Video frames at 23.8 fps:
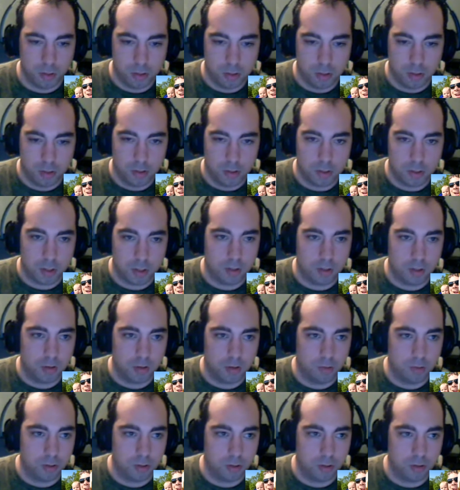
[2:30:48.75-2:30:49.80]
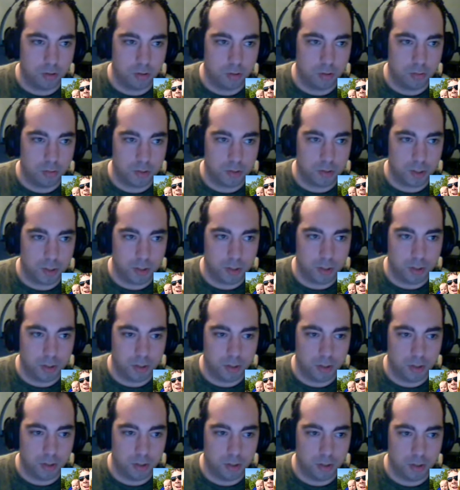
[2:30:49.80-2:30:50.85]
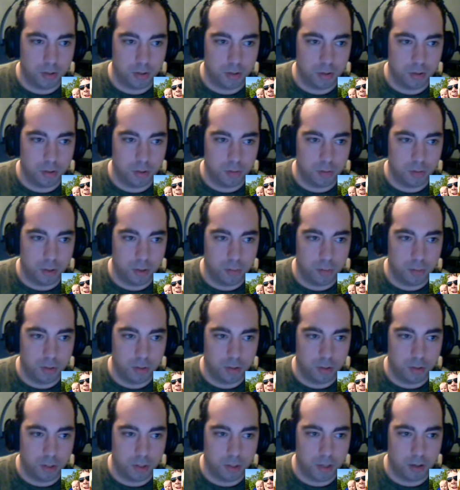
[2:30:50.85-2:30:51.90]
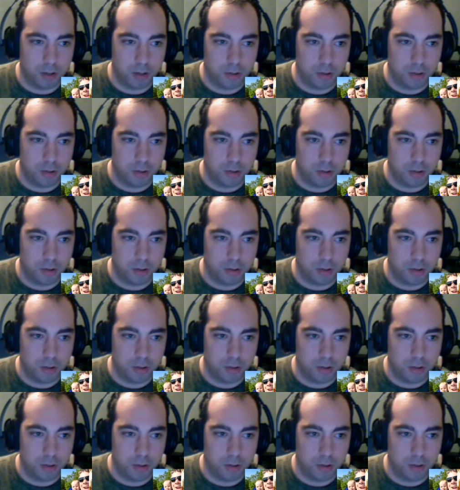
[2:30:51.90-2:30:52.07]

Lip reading: So you open the letter and you